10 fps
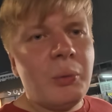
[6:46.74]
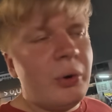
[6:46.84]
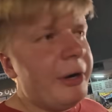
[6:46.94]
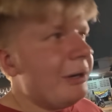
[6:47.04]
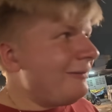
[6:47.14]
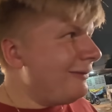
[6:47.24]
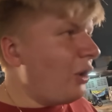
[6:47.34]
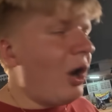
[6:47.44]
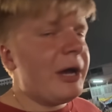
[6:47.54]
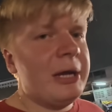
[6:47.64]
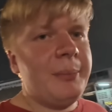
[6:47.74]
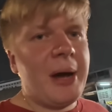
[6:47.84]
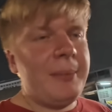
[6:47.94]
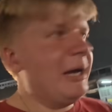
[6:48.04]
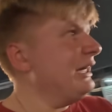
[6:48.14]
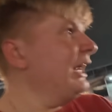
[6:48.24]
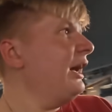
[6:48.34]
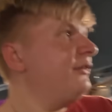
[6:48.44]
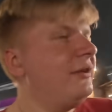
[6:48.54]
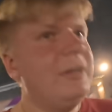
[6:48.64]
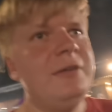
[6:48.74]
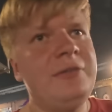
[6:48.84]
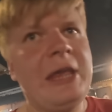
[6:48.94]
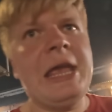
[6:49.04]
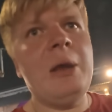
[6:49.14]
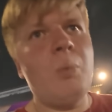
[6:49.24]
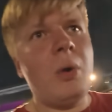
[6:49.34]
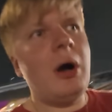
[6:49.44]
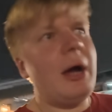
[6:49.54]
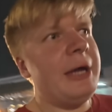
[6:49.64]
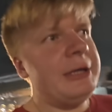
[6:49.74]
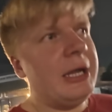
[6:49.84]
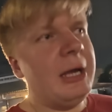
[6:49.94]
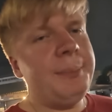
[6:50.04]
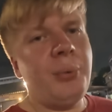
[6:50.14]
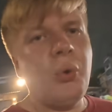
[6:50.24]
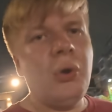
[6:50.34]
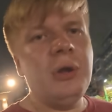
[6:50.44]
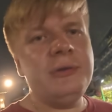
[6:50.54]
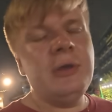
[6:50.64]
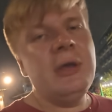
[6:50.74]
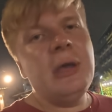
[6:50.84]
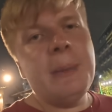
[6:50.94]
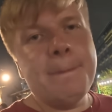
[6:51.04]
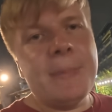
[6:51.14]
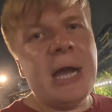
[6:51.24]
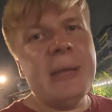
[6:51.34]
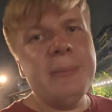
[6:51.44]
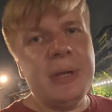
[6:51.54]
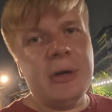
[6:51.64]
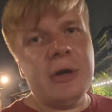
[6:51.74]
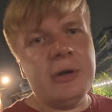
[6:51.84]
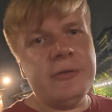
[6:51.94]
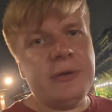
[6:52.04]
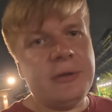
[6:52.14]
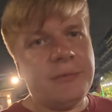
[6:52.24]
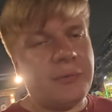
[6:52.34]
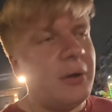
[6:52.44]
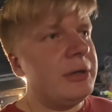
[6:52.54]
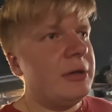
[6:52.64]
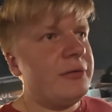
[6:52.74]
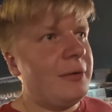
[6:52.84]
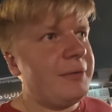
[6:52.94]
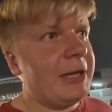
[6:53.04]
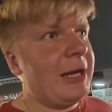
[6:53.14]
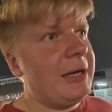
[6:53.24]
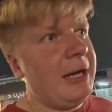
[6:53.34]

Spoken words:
were talking about my Datsun and saying, why did I put my mirrors in the front and stuff like that?